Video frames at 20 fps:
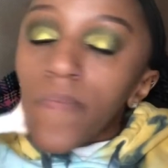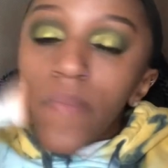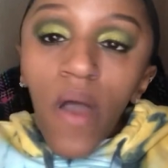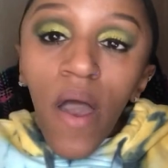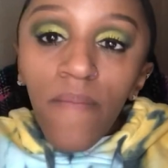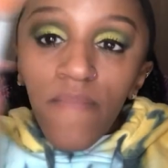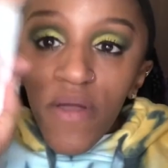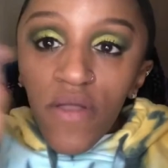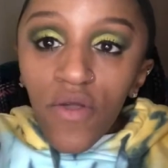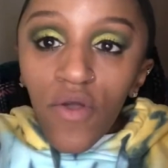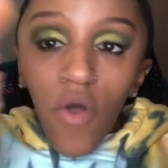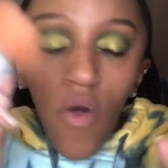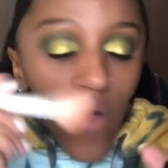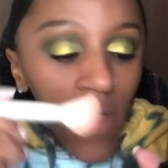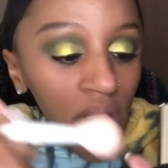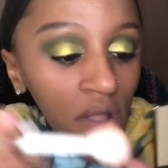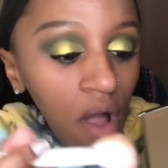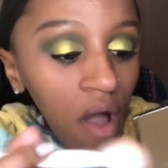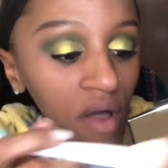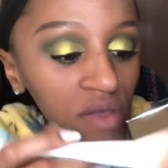I'm going to go
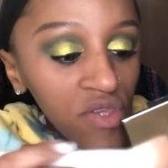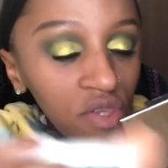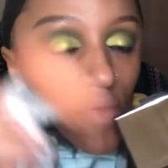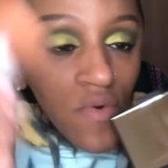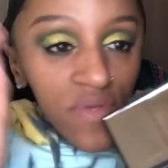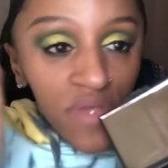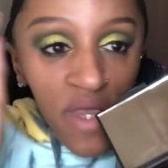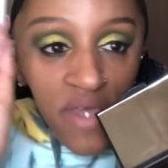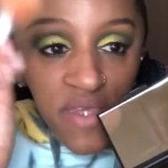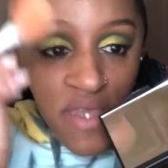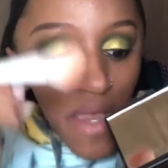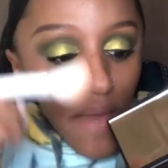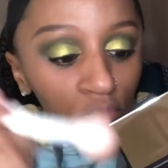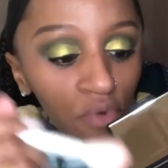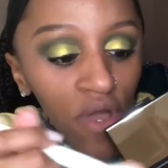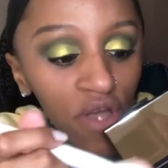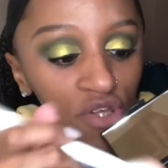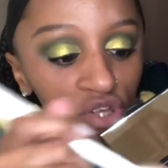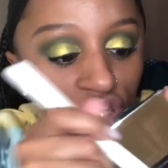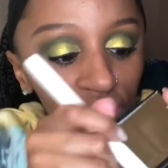in also with that same
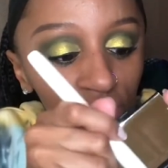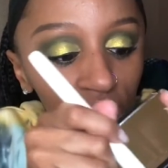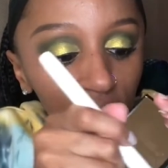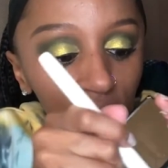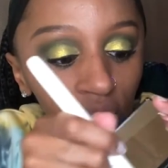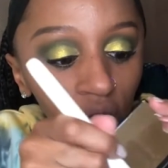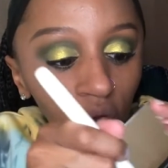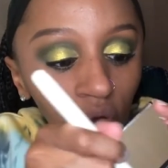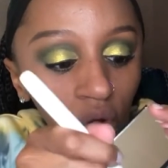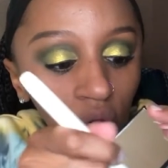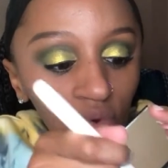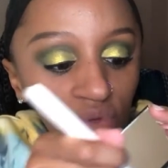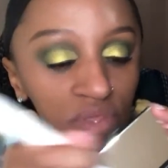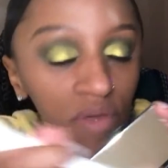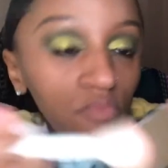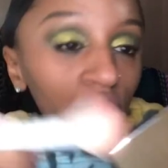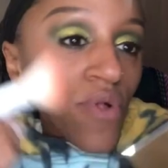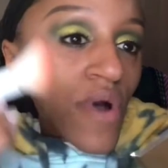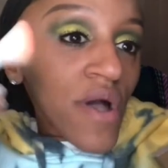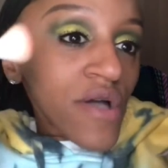brush and go in with the
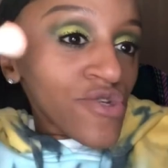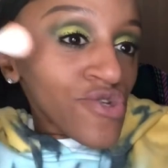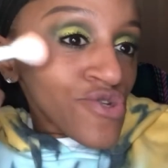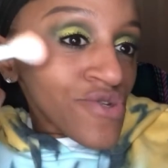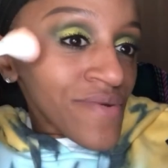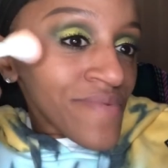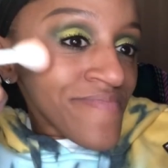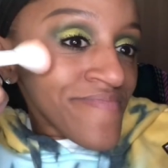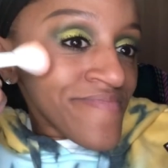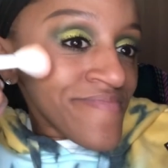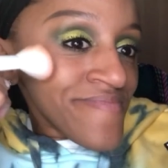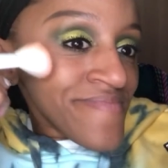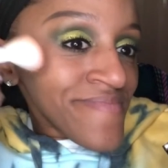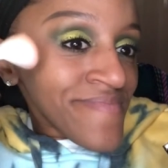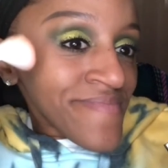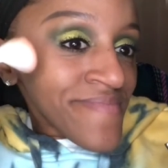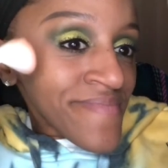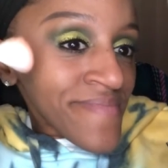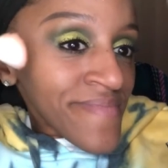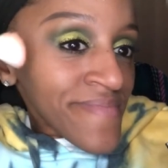blush.
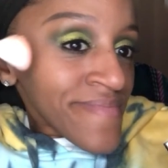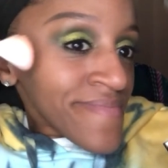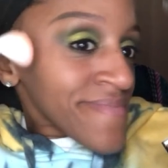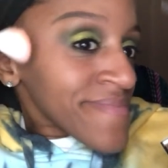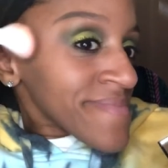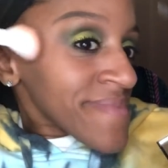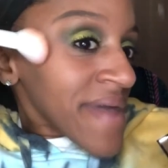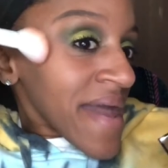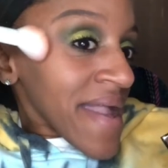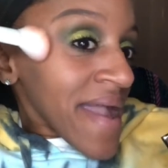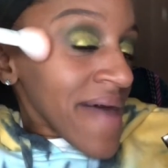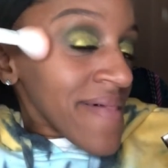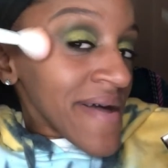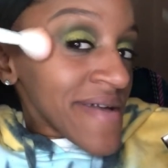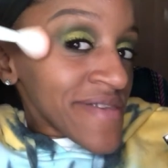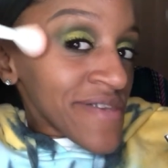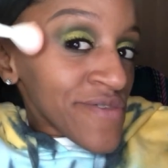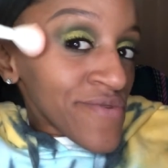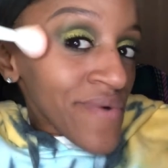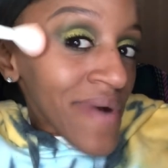And I like
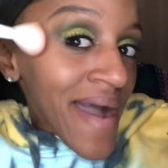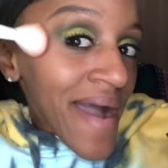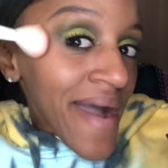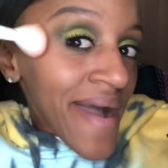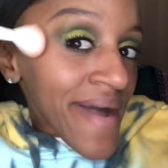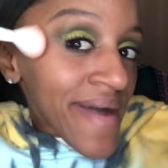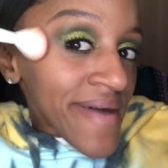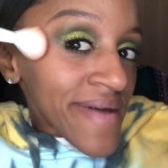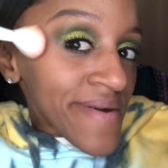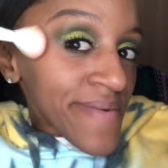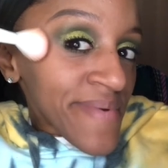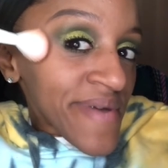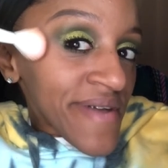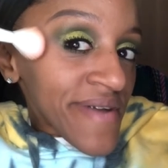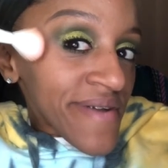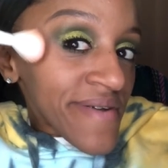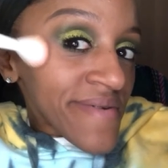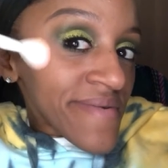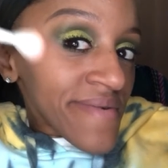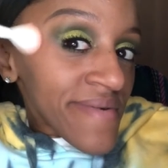to do it high up
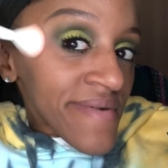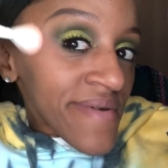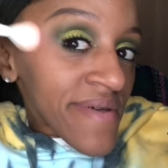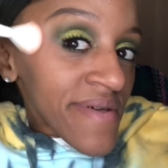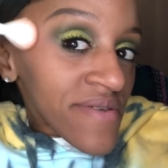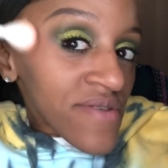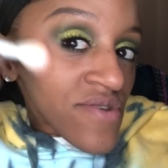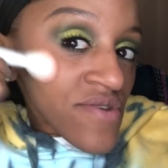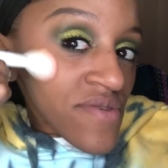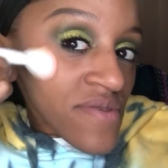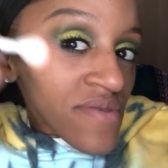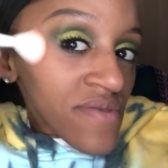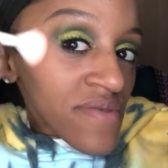here and just...